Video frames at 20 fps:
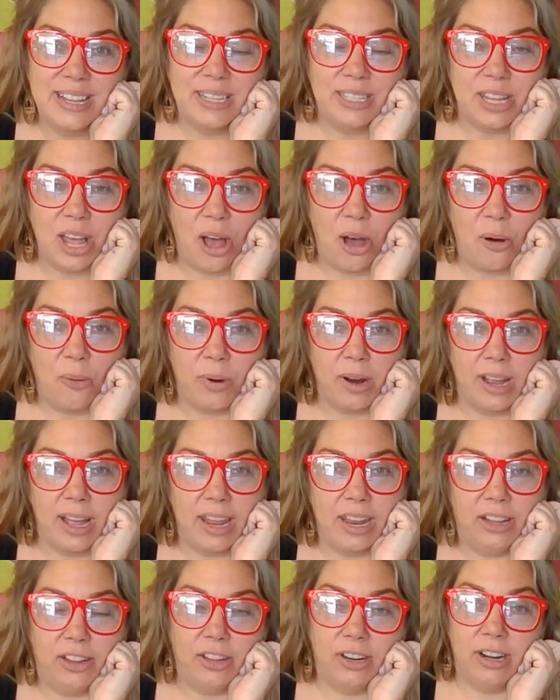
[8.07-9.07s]
So we're
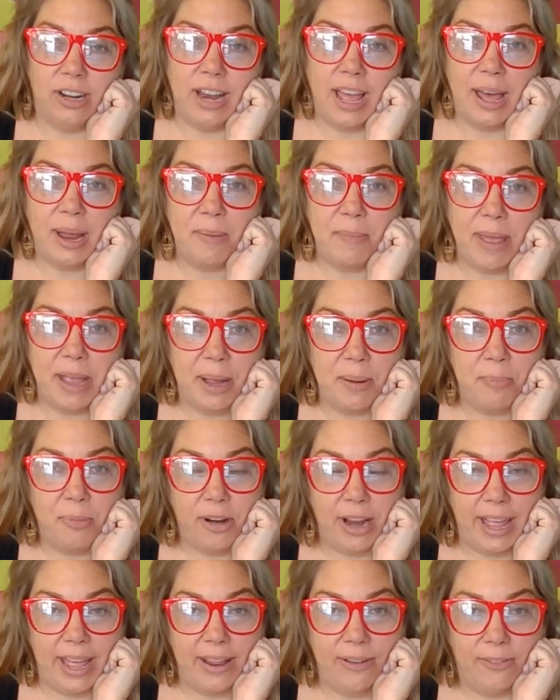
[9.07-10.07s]
going to learn how to make a
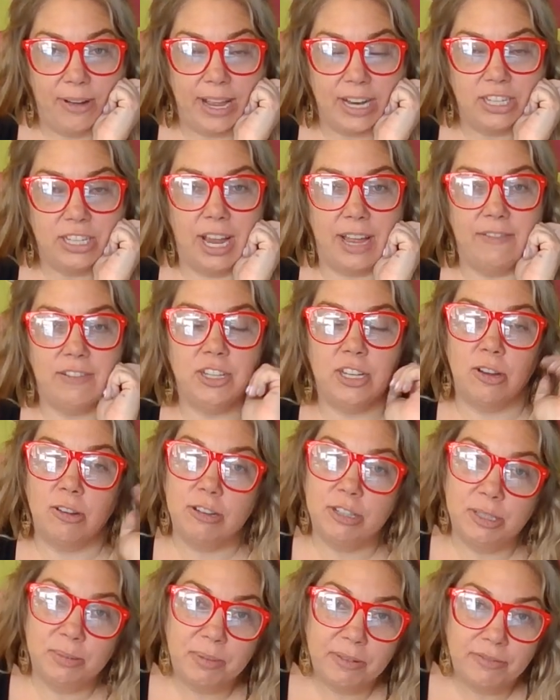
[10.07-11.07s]
print, which I've
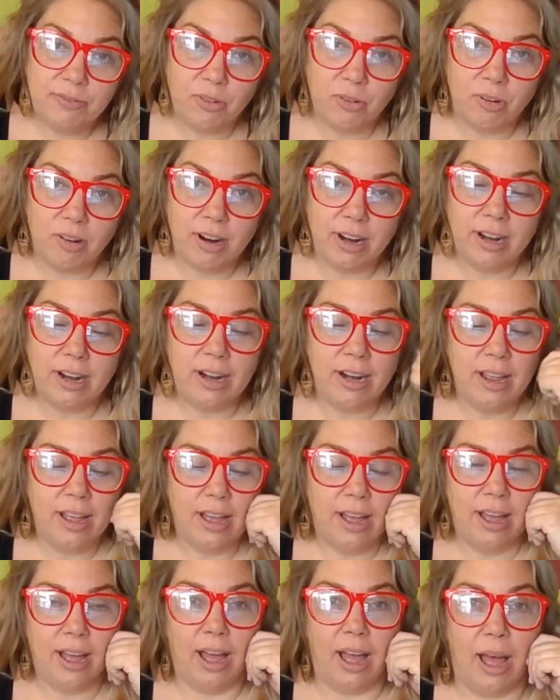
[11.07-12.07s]
showed you before
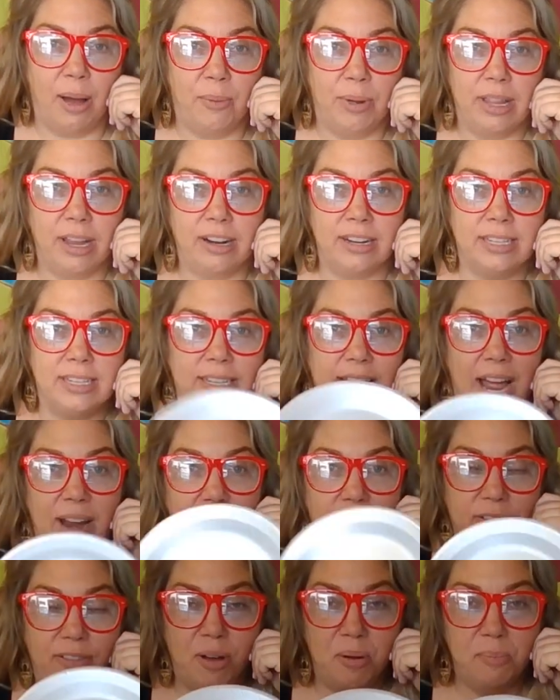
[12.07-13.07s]
with our
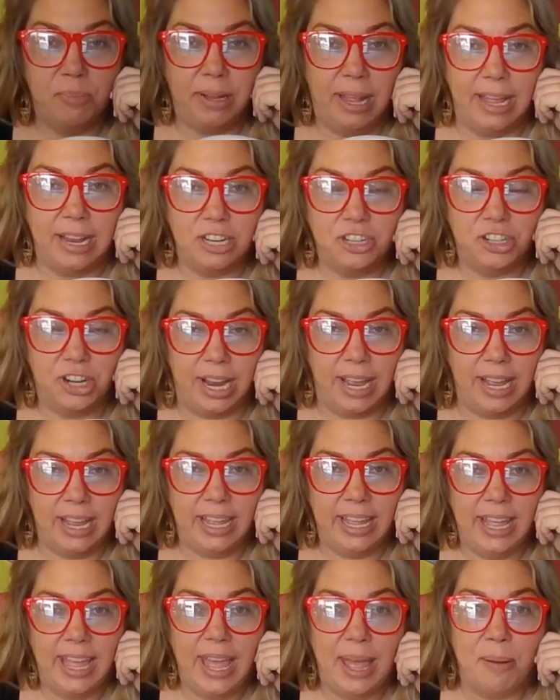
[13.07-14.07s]
styrofoam plate
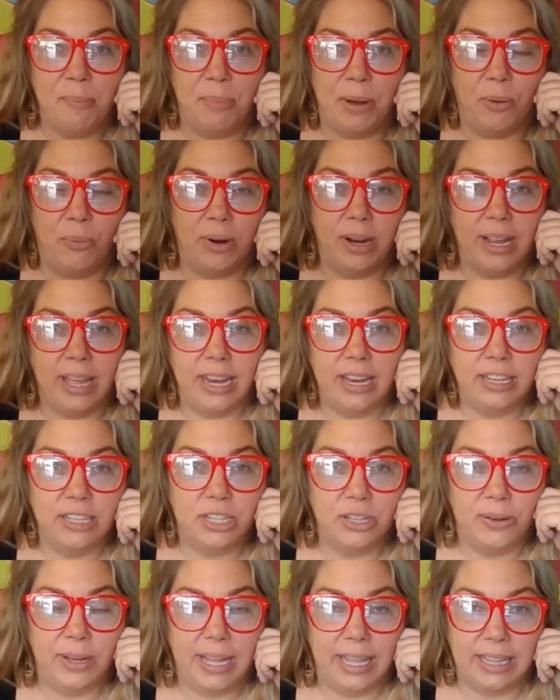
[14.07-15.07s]
trick, but we're going to
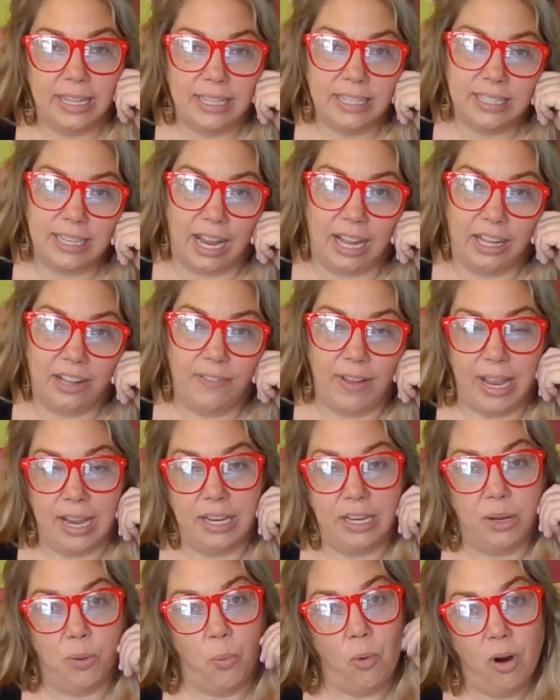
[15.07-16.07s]
do it in the style of
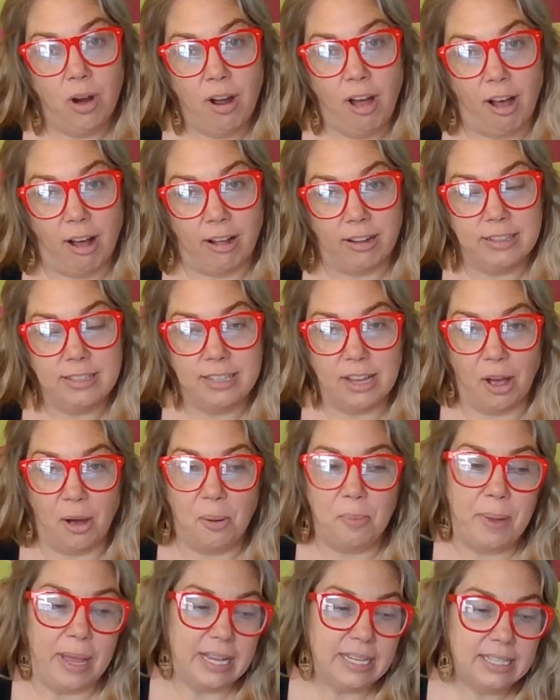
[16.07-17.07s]
Andy Warhol.
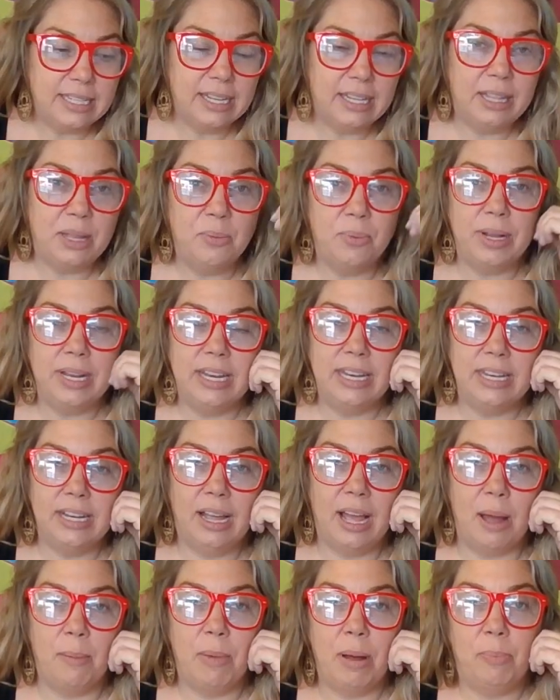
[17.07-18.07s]
So basically we need to
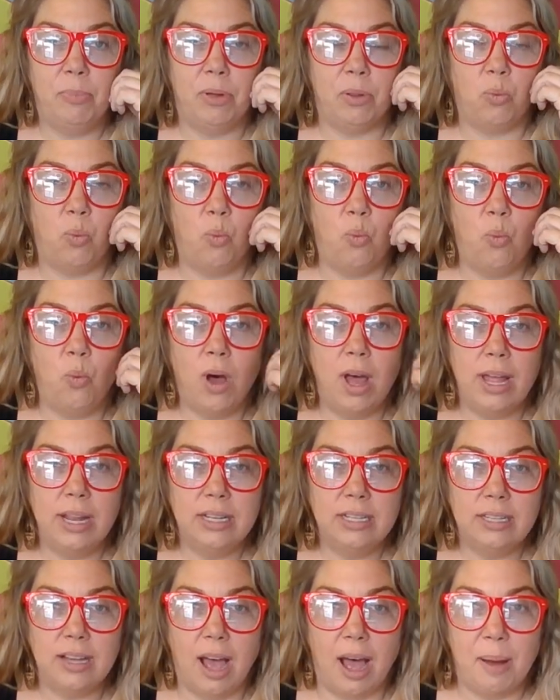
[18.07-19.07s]
come up with
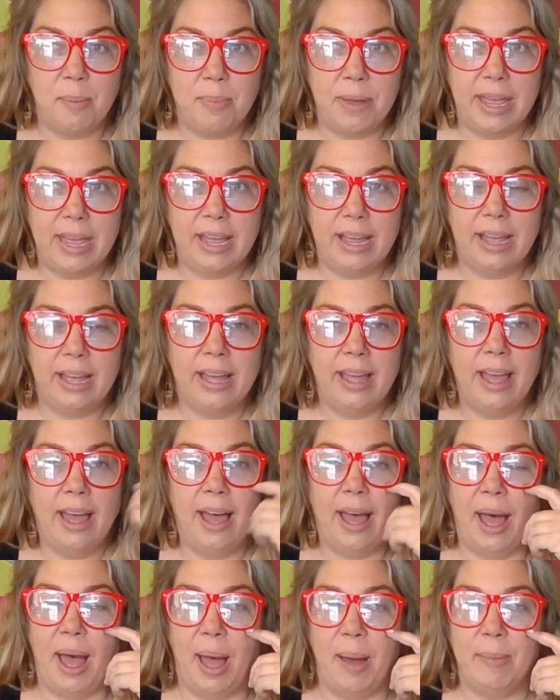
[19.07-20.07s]
one topic.
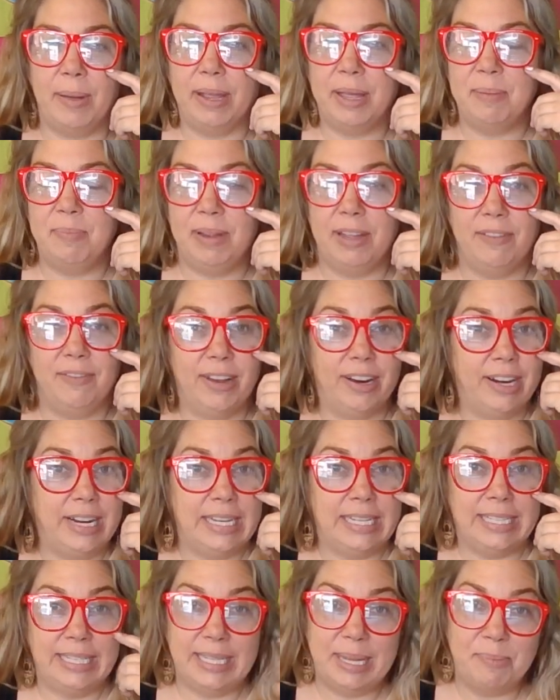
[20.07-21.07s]
It could be a
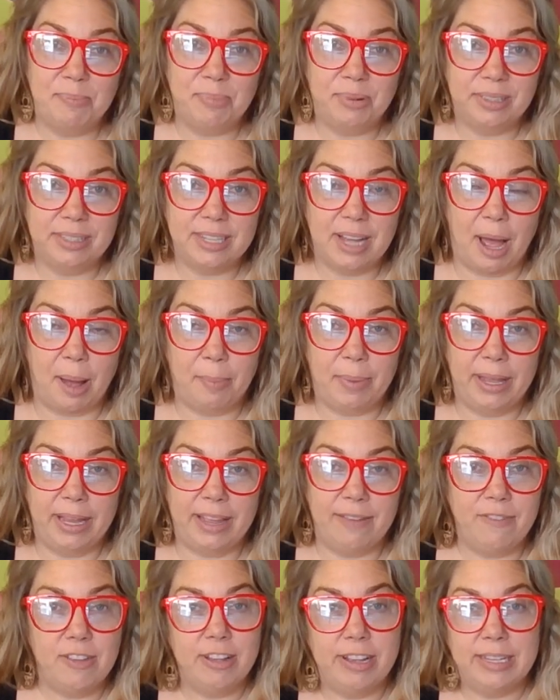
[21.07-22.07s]
very simple
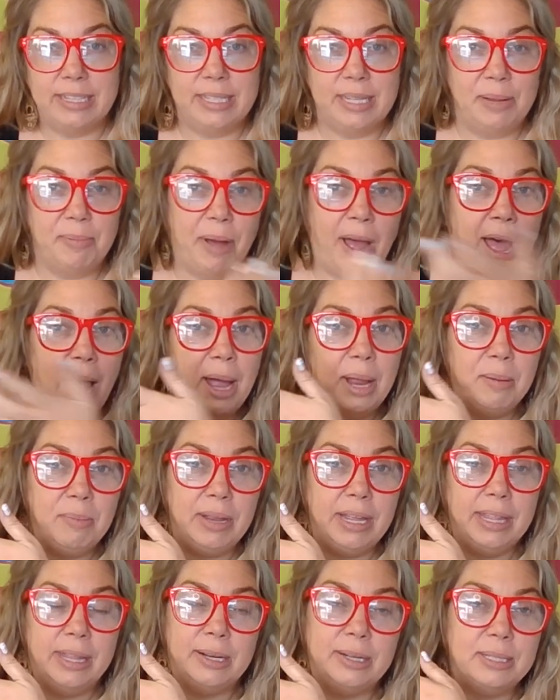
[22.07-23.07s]
topic. If you can see behind
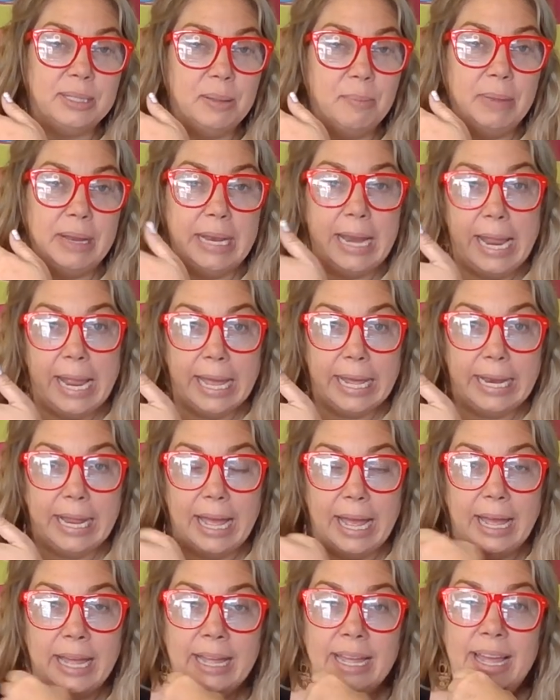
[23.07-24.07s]
me, there's the
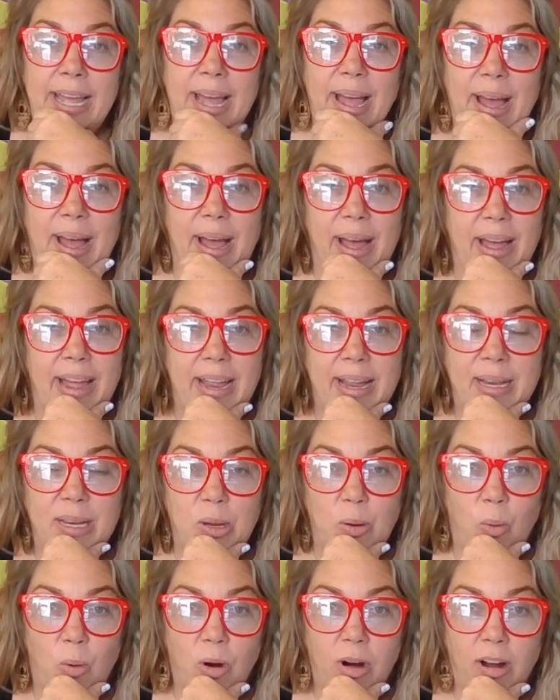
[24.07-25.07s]
banana.
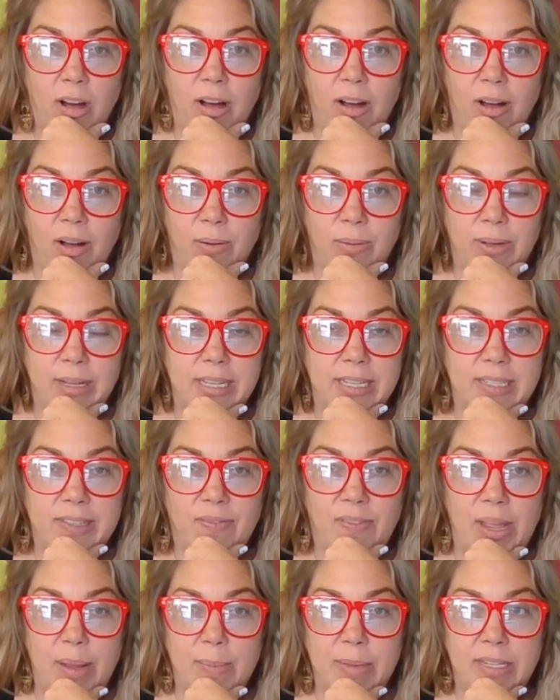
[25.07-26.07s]
Andy Warhol
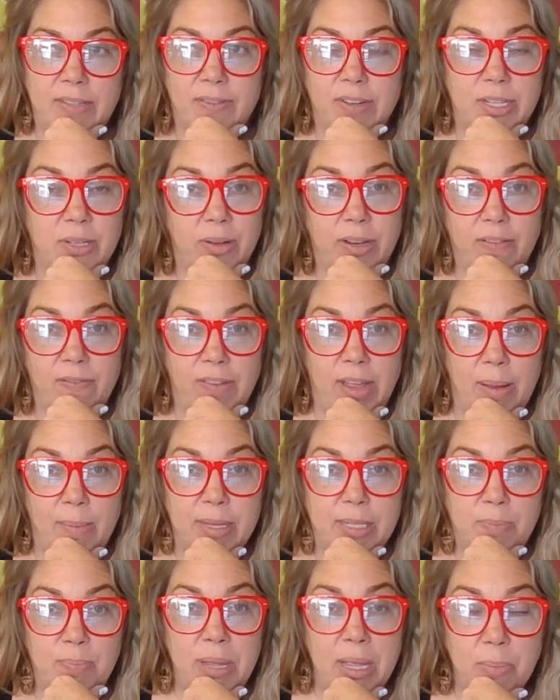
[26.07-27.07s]
was famous for doing
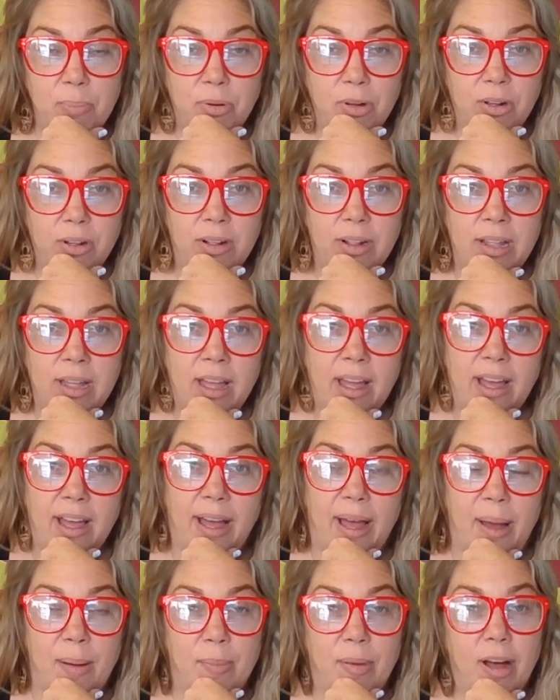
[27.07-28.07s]
famous people,
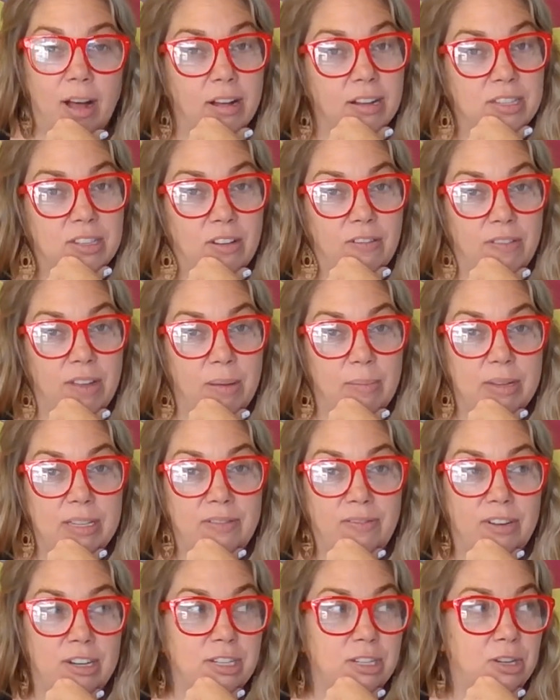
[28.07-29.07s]
but also
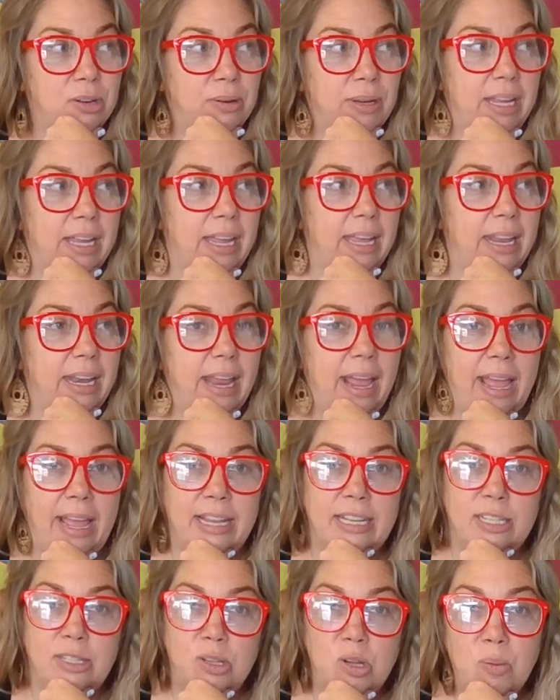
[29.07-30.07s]
famous for doing
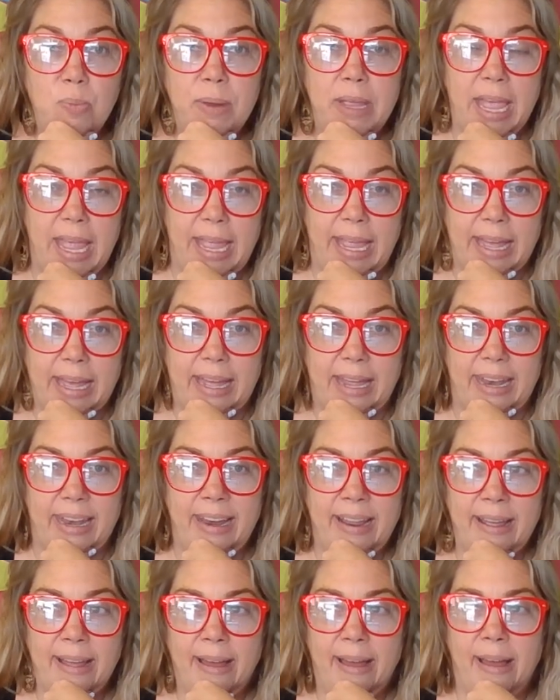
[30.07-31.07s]
a soup can.